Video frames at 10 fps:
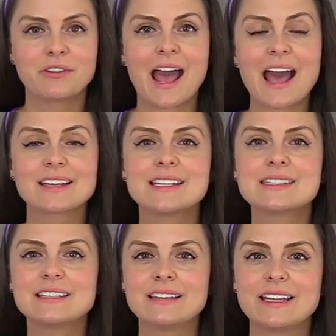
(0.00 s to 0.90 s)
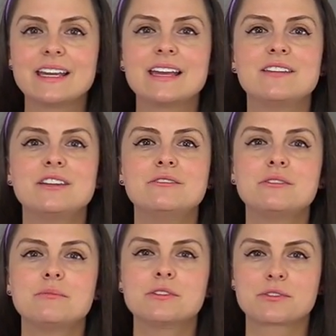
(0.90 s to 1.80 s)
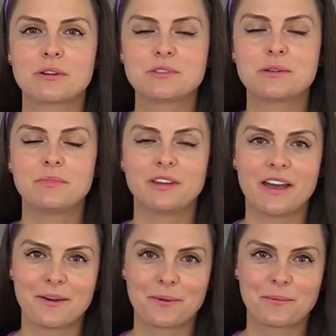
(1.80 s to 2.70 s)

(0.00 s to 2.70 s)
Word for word: you can access the link in the YouTube description below.